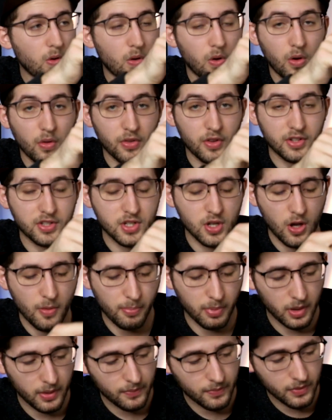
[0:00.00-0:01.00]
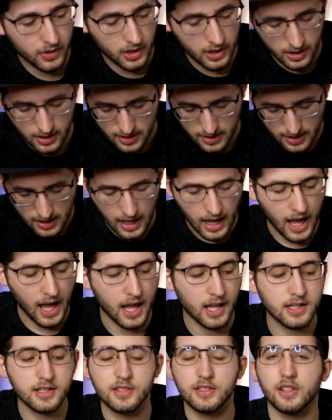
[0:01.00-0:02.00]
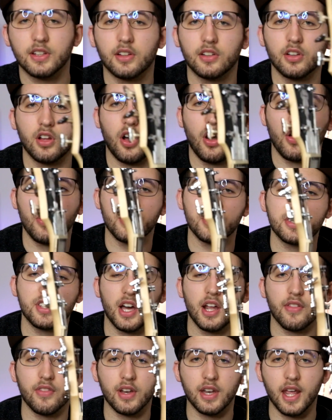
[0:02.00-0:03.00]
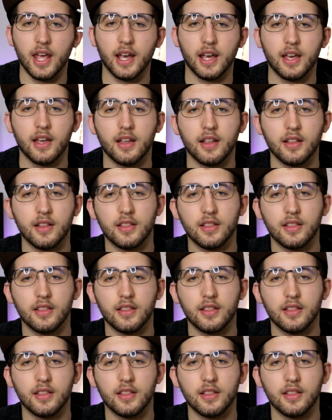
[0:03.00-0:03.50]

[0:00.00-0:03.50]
on the top, and on the side of the neck